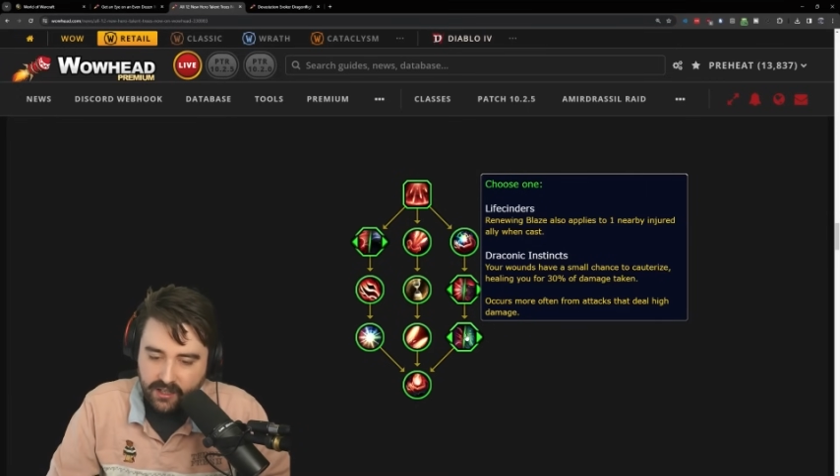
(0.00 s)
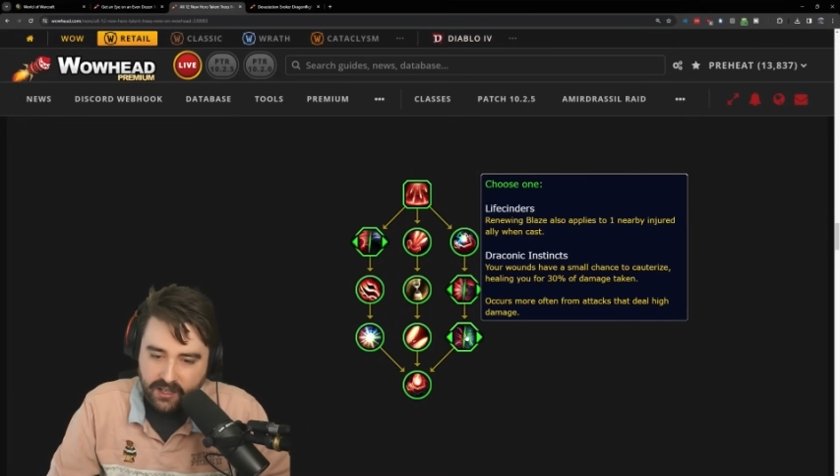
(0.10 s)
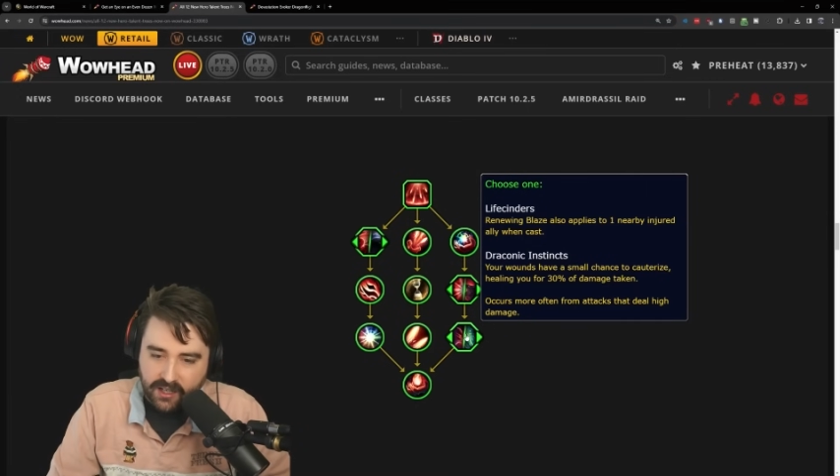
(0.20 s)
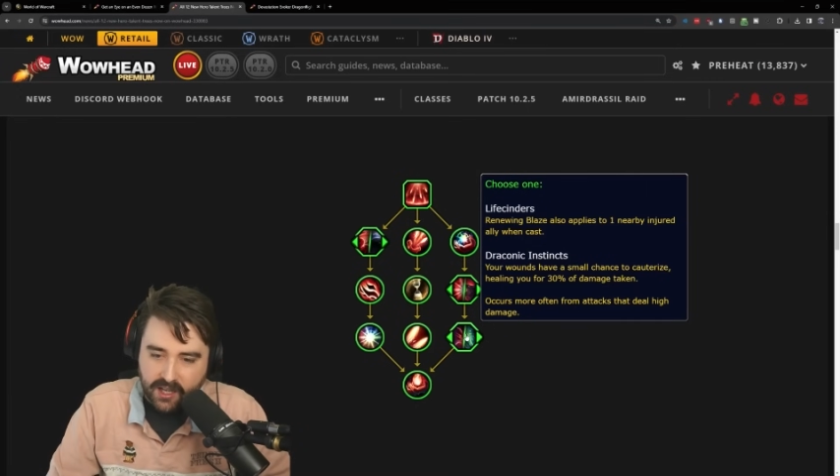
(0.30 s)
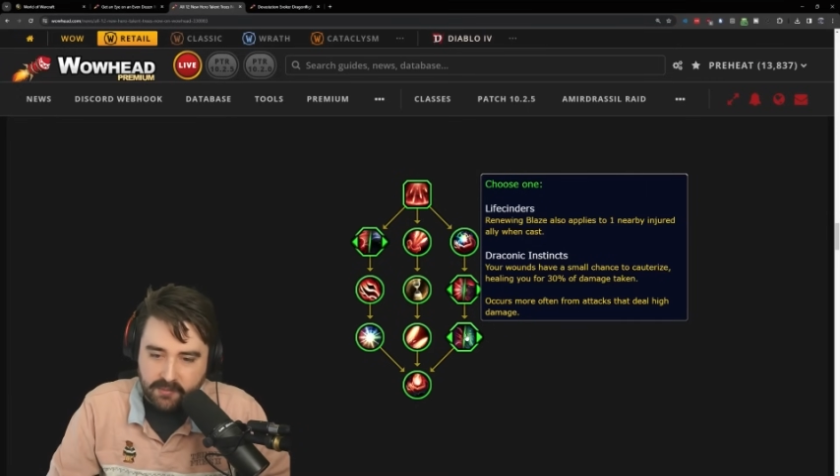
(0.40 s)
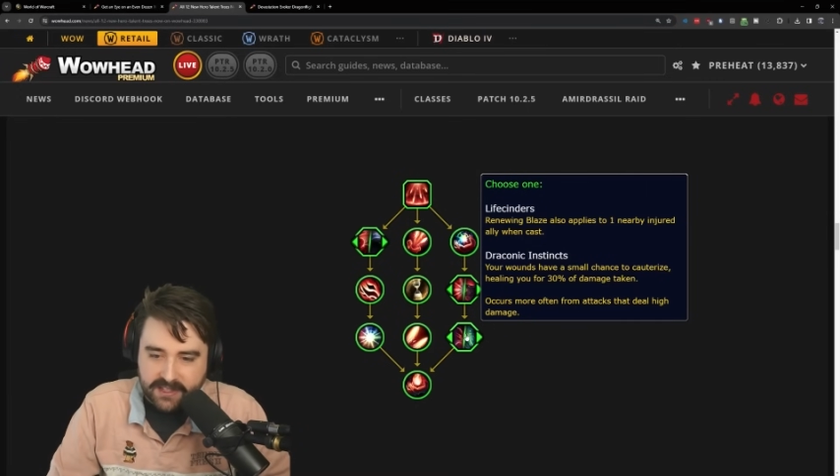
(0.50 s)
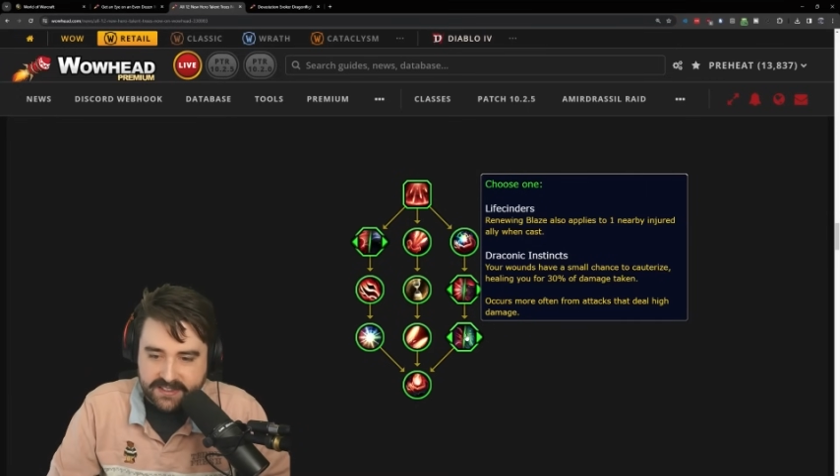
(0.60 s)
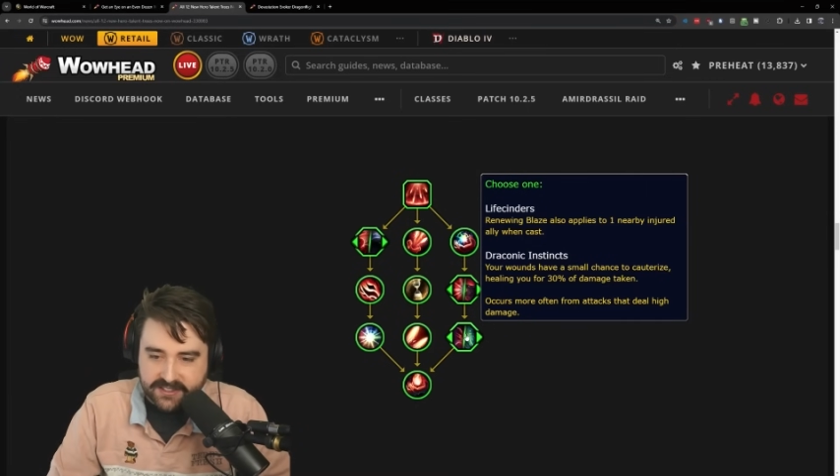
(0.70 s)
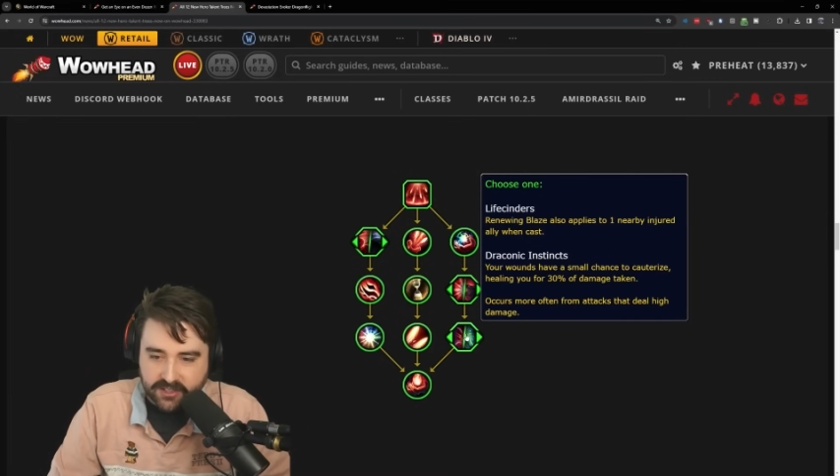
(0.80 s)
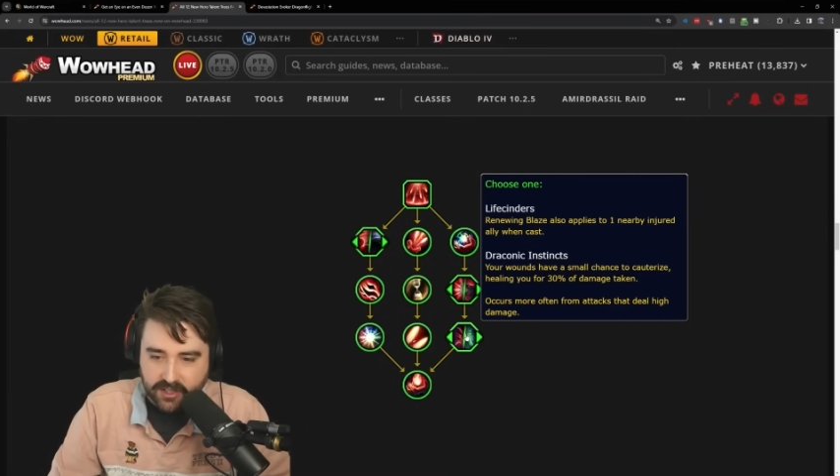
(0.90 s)
It makes
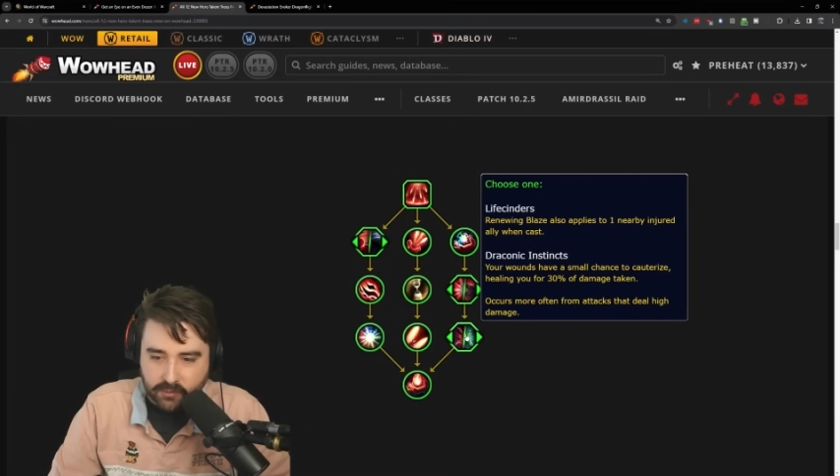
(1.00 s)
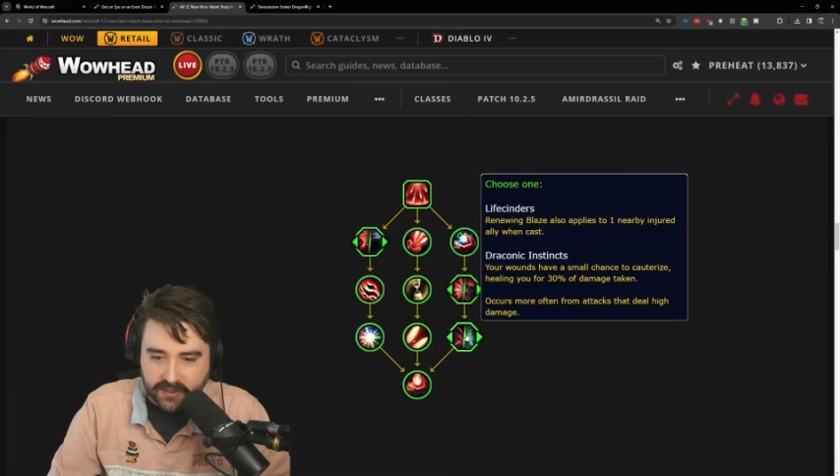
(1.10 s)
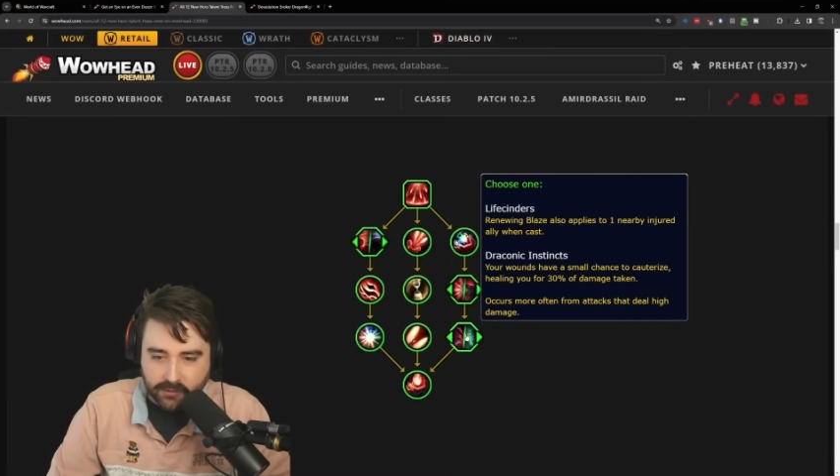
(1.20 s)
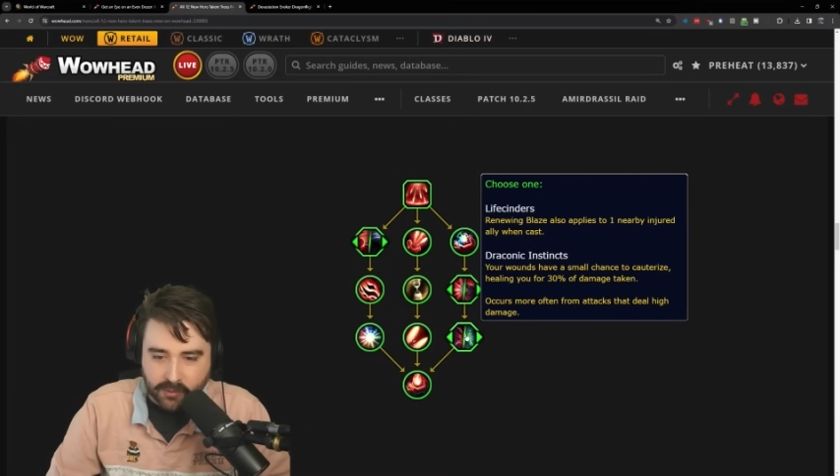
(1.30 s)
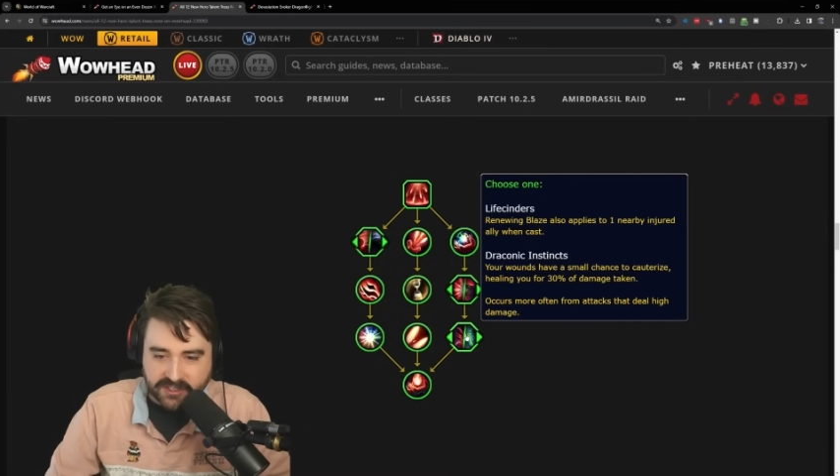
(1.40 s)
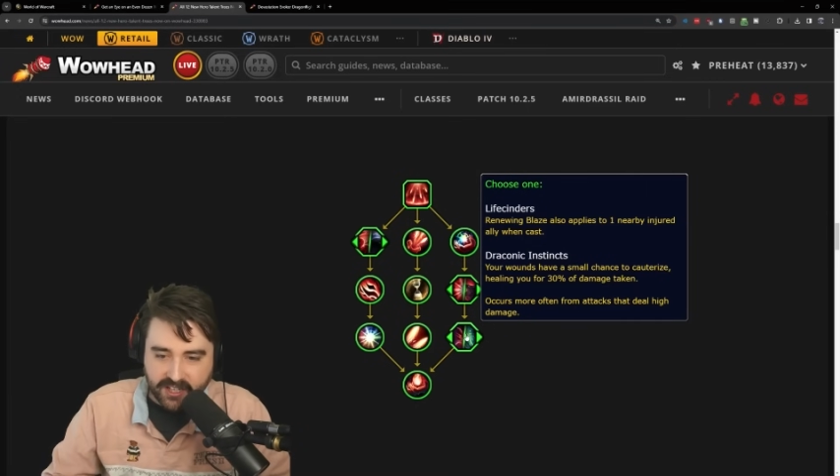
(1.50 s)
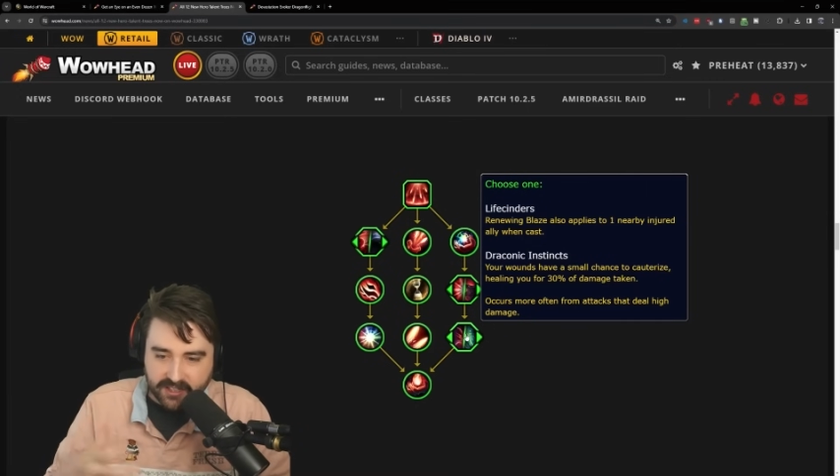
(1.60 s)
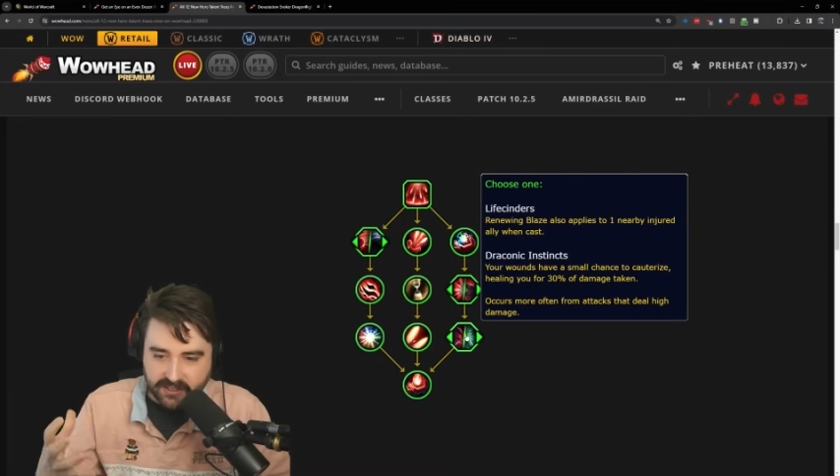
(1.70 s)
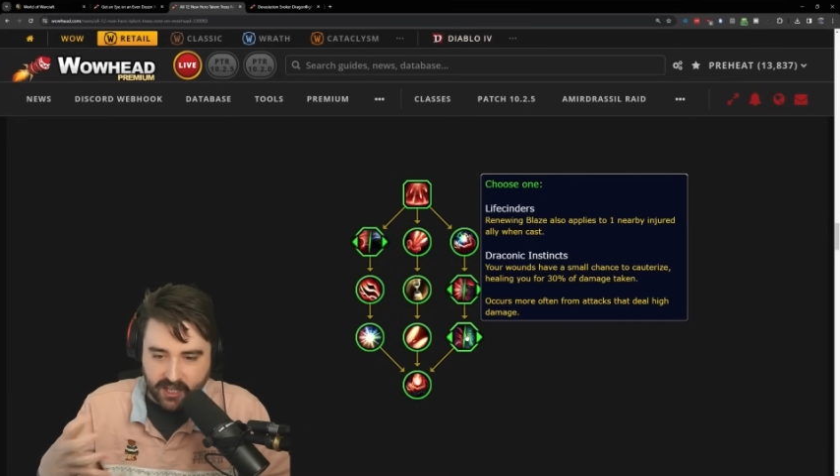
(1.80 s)
it so that whenever we take